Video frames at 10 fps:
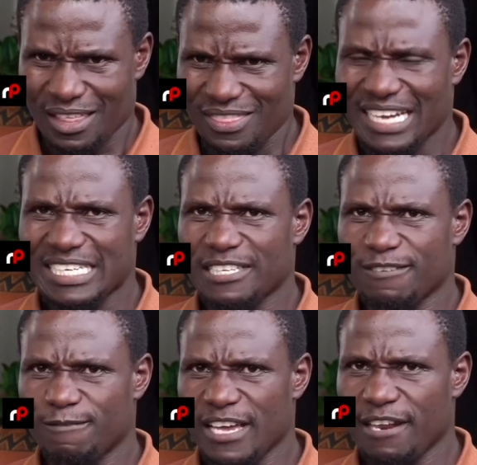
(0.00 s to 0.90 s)
that is
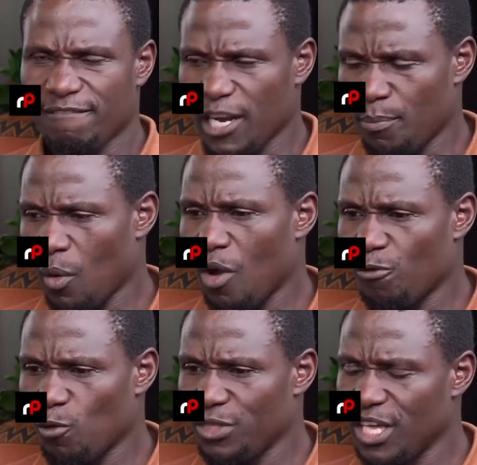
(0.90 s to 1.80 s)
very very
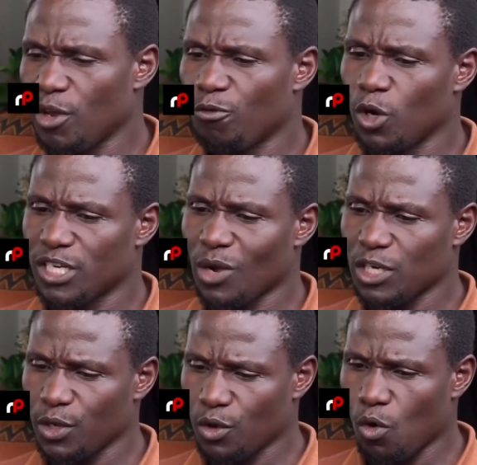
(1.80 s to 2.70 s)
powerful then we've got what
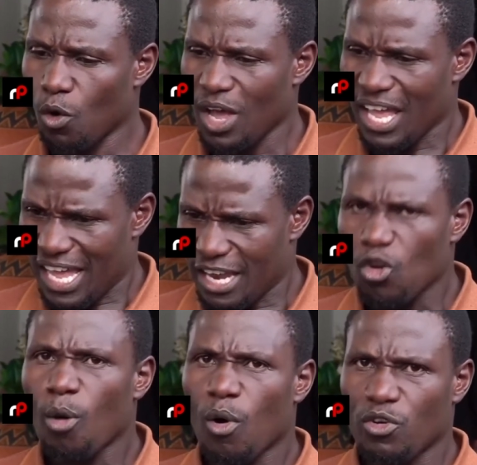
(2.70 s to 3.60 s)
we call a
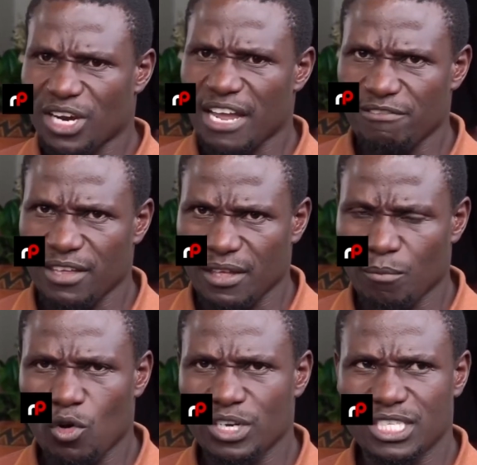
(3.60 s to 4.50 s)
normal driving
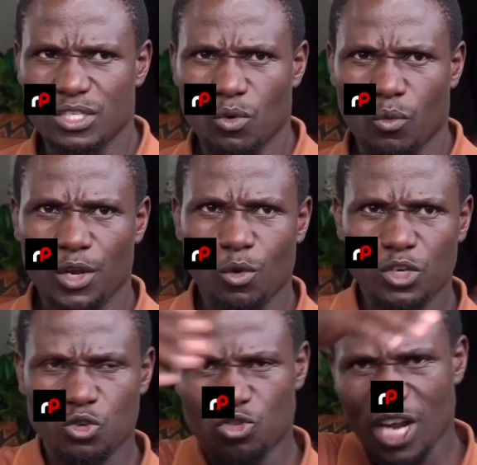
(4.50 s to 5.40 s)
mode when you want
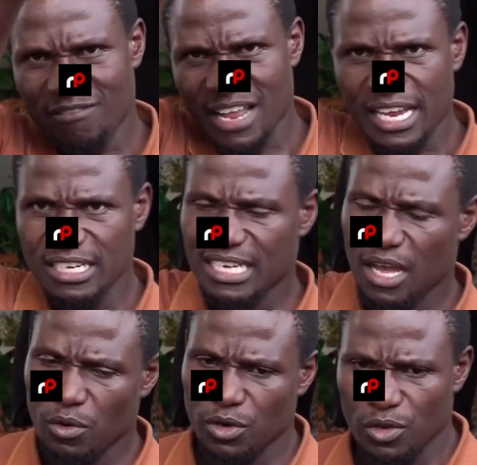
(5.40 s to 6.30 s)
to drive like in
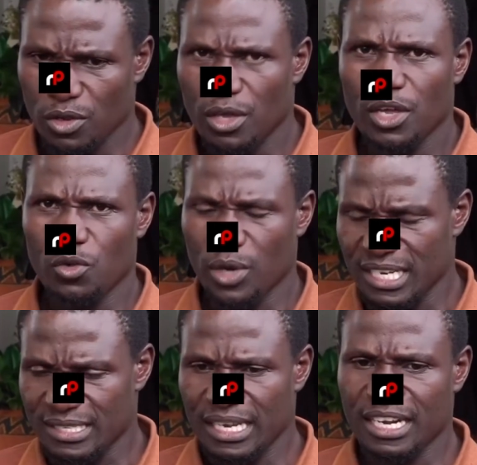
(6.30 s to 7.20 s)
town you can
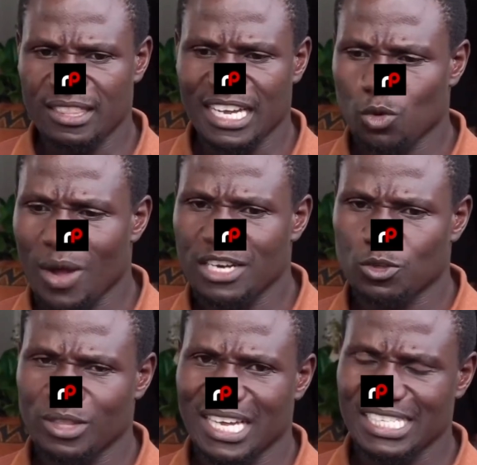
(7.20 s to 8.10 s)
select that one so
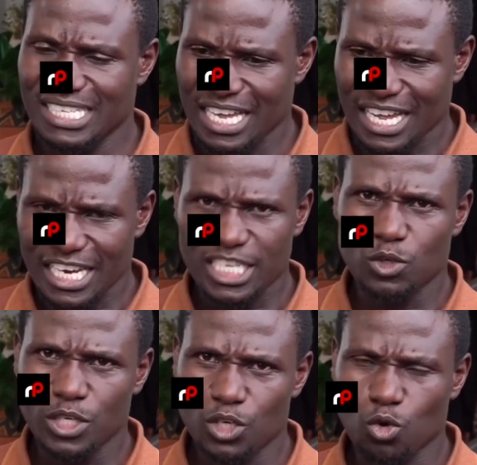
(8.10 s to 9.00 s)
that it,
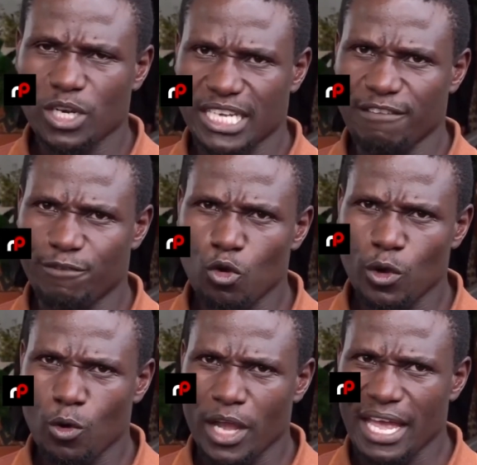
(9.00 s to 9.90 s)
it won't give you
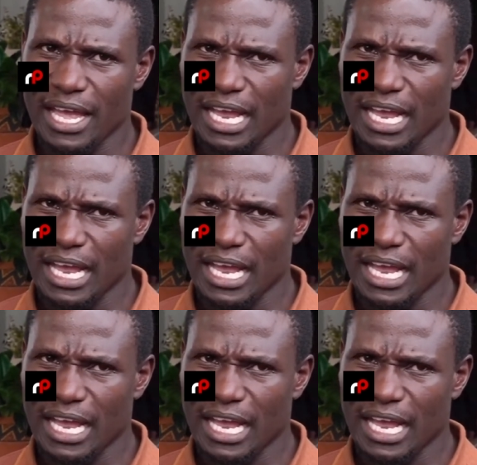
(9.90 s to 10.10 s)
a, eh, a